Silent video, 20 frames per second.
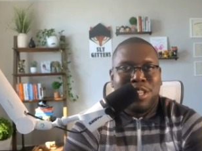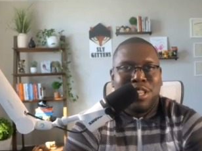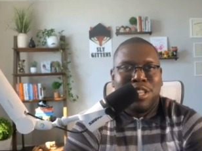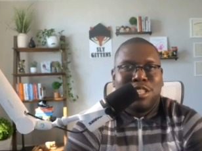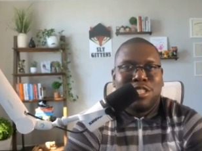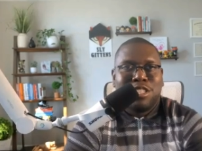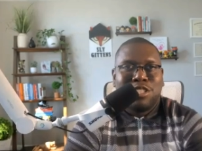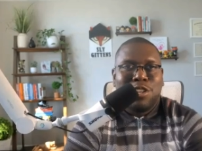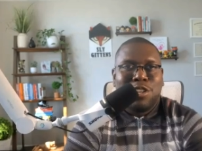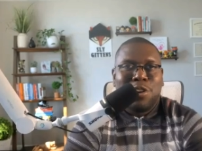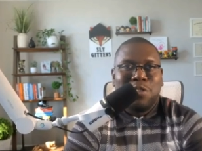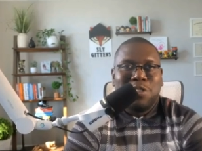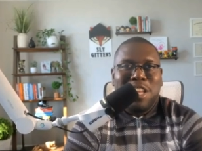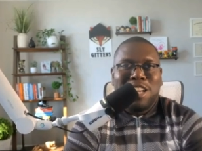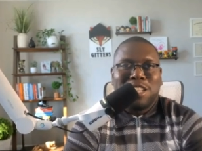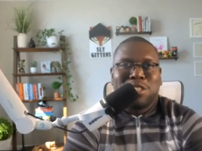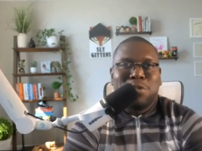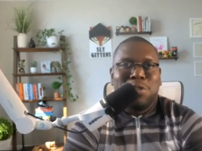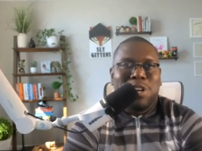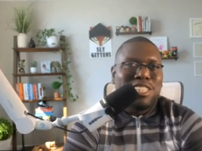So next
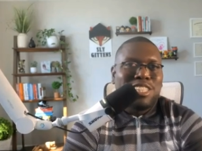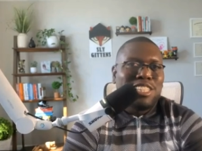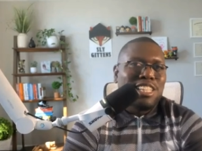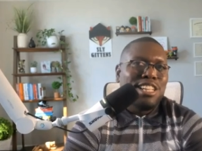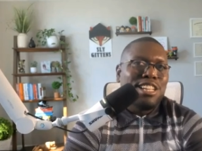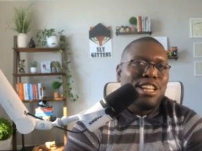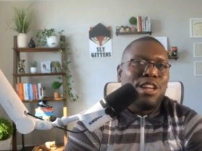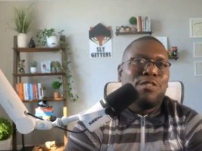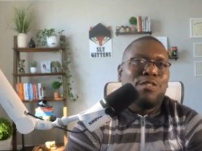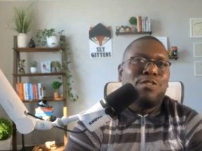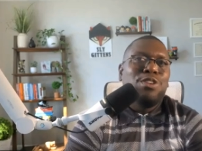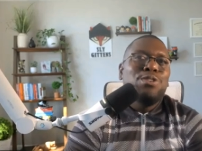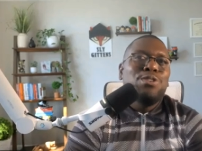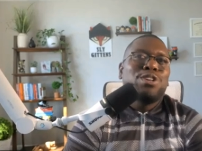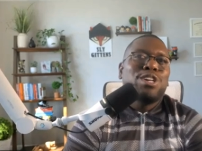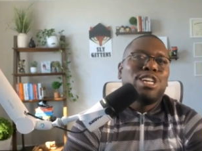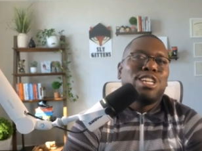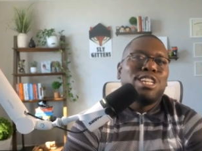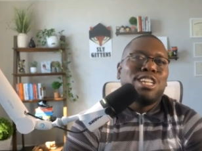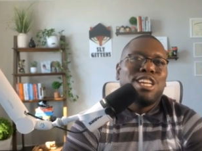question is if you
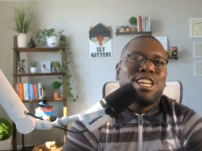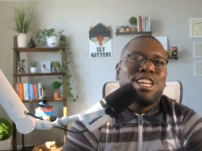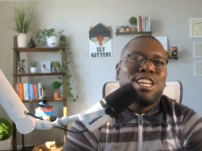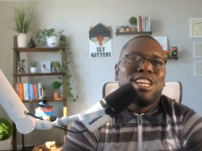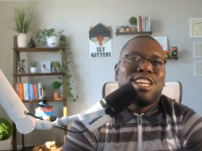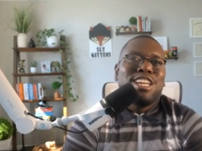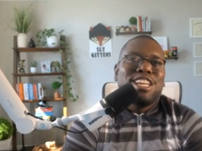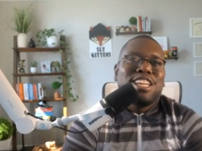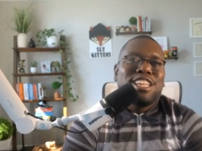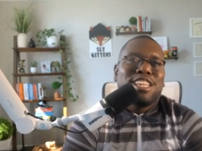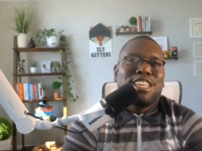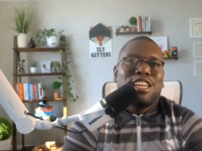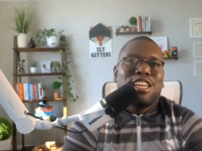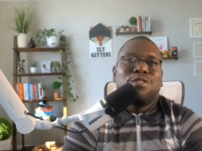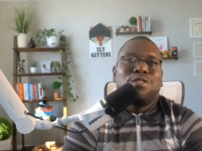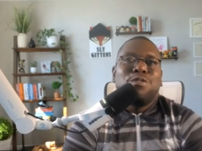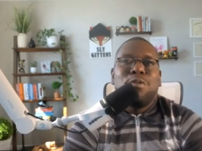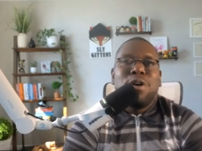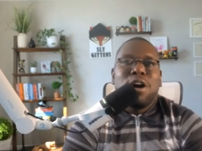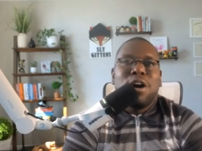could give one